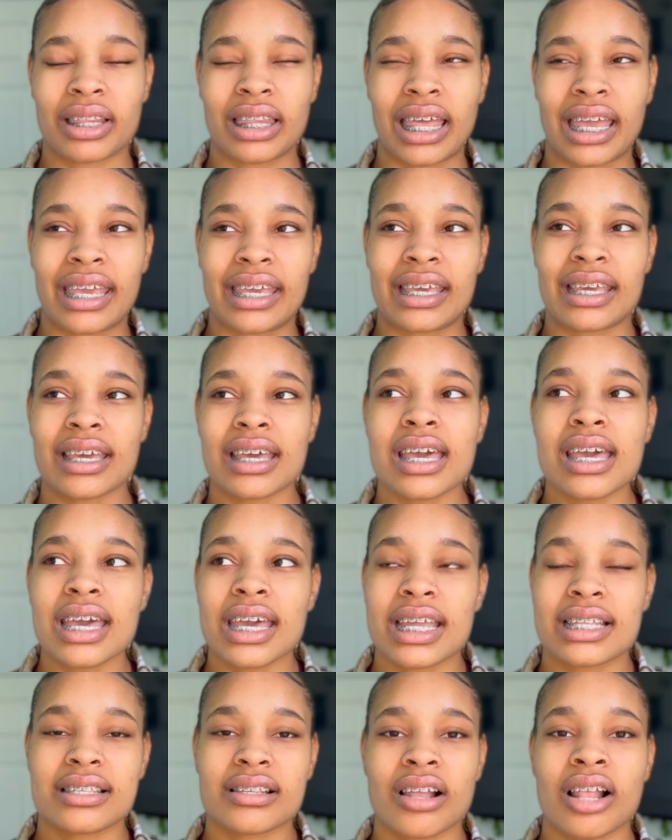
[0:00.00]
Like
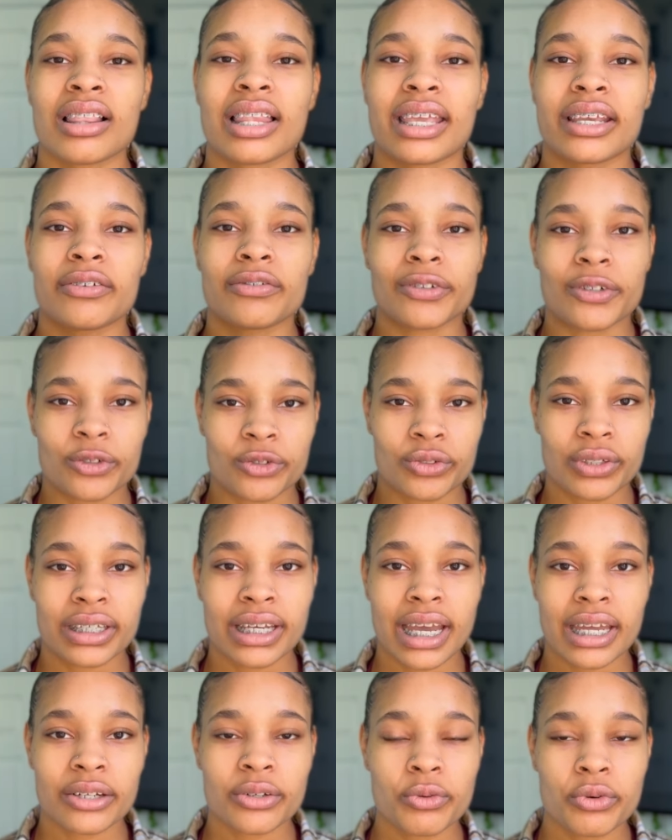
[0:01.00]
it's not like grocery
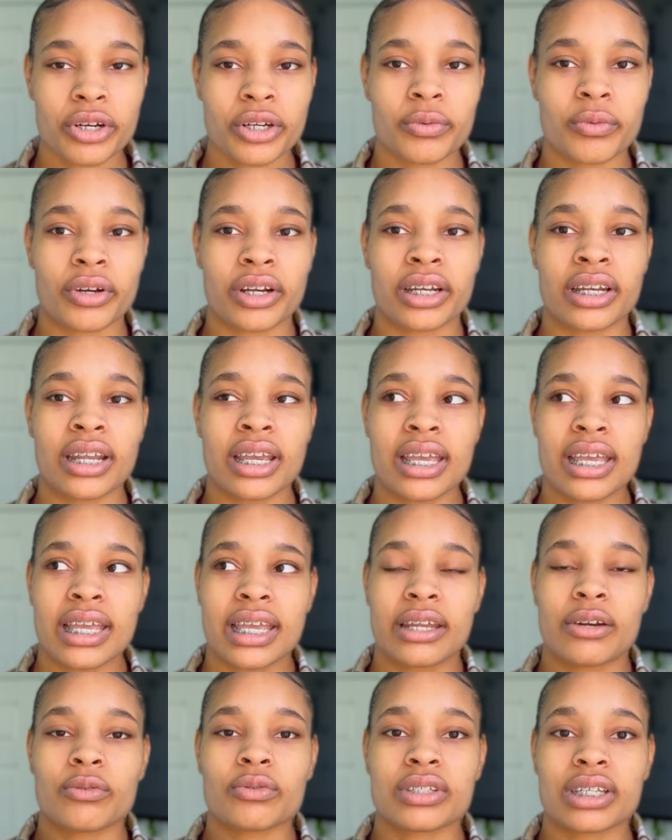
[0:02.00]
category where
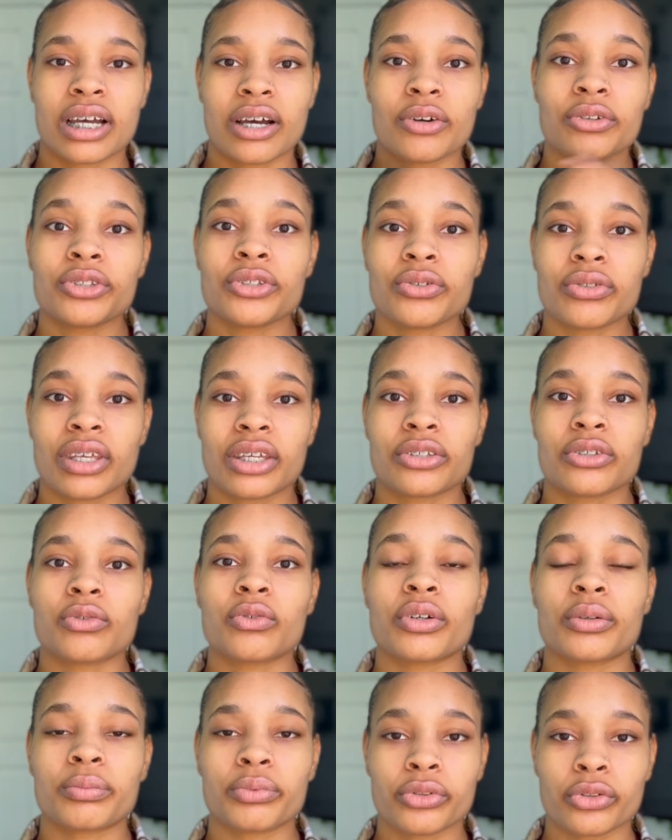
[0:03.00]
it'll tell you that you
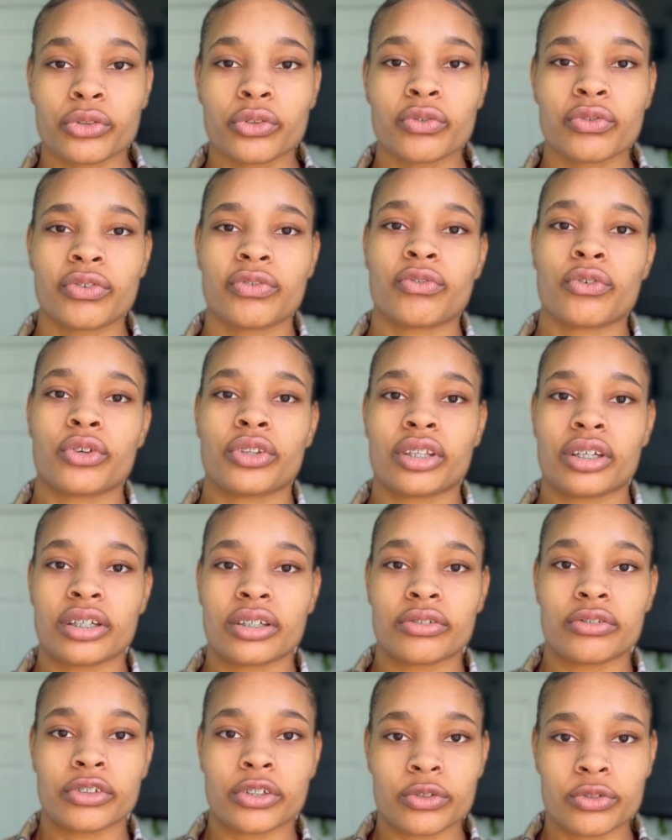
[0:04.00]
were approved for the
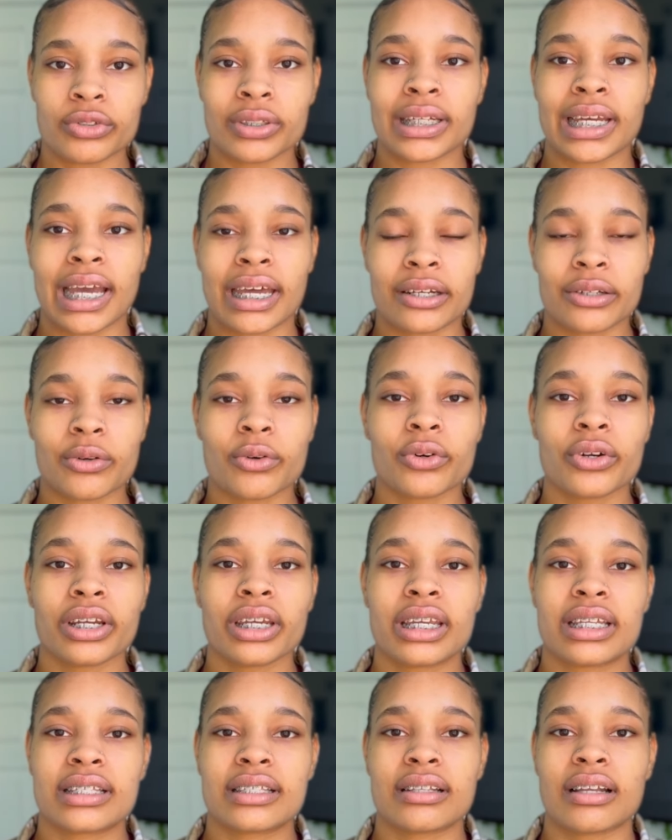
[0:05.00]
grocery category.
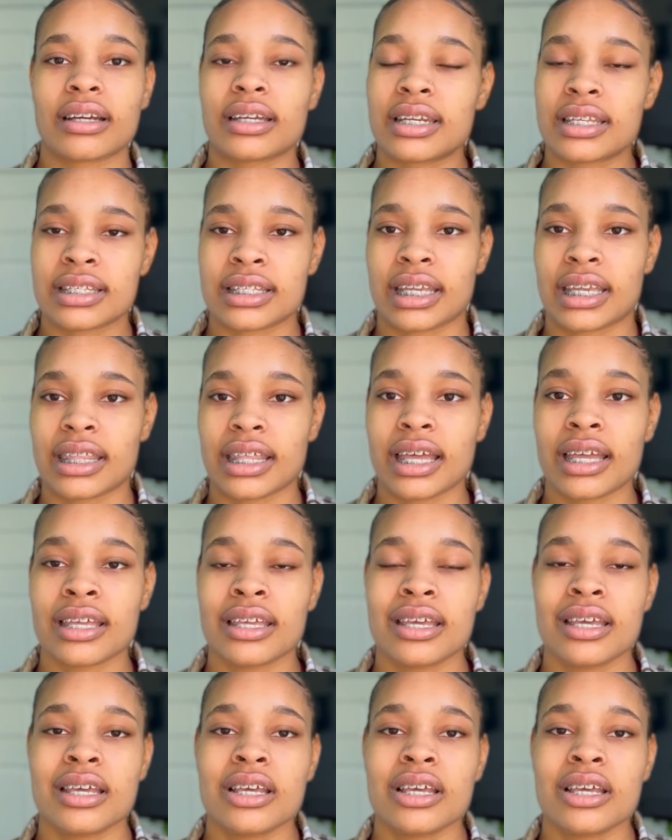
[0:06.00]
It's not gonna say that.